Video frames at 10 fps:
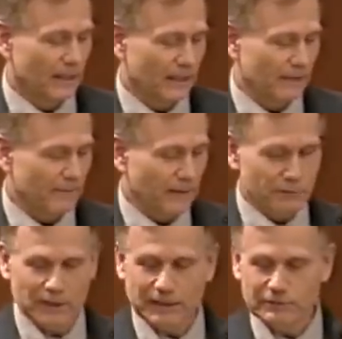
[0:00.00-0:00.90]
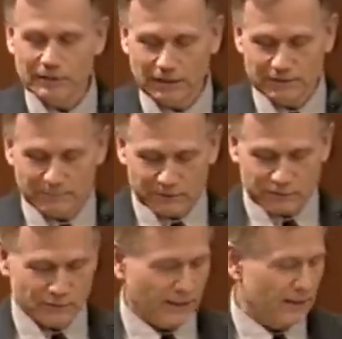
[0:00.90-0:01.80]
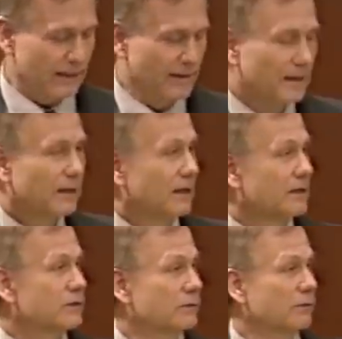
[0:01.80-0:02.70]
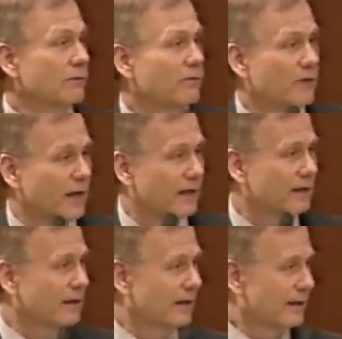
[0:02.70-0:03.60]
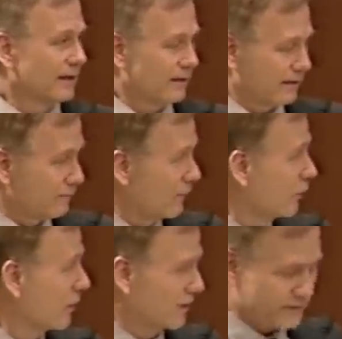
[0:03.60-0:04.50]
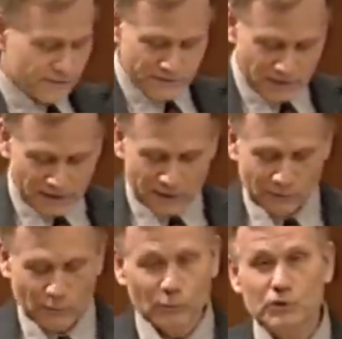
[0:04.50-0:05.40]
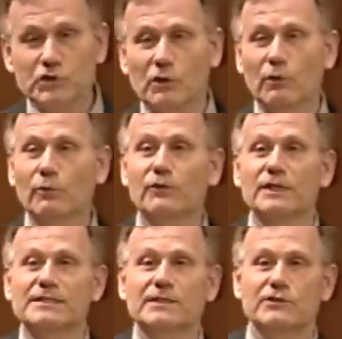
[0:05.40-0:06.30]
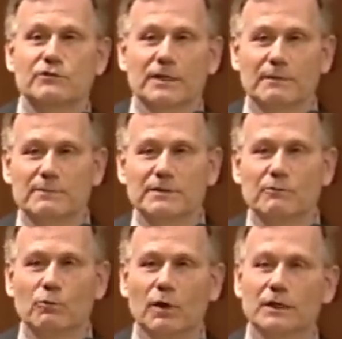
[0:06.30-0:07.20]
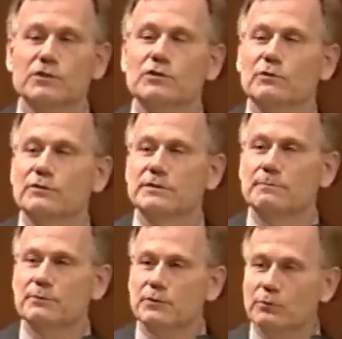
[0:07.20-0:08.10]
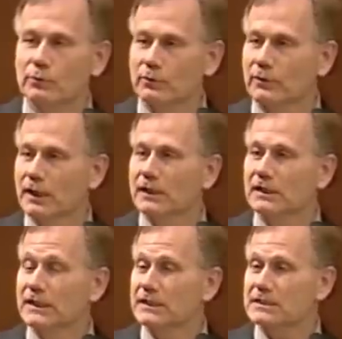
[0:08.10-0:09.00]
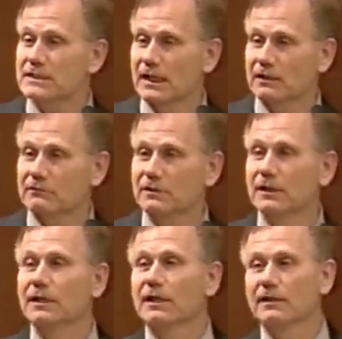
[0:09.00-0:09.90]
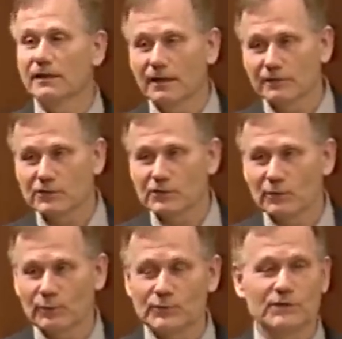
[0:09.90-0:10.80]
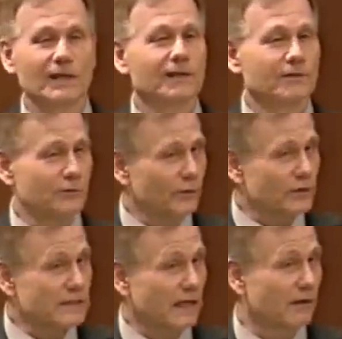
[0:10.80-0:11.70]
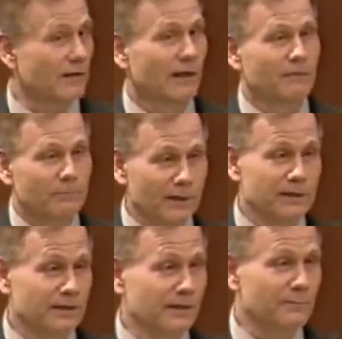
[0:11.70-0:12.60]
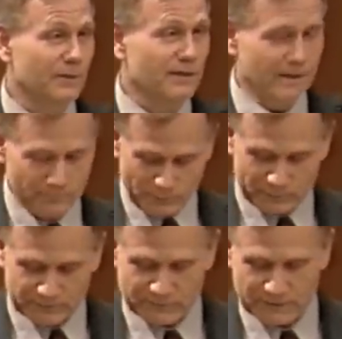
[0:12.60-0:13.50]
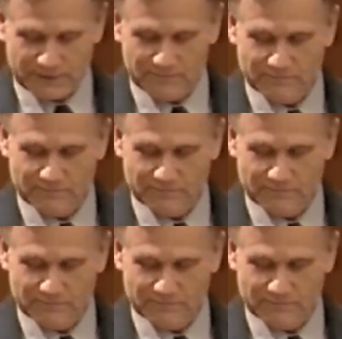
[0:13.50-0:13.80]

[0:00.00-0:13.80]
Um, I would like to now demonstrate uh, two fine uh, vocalists who show these extremes. One shows the pure, clean sound, and the other shows the dirty sound, but deliberately, purposefully.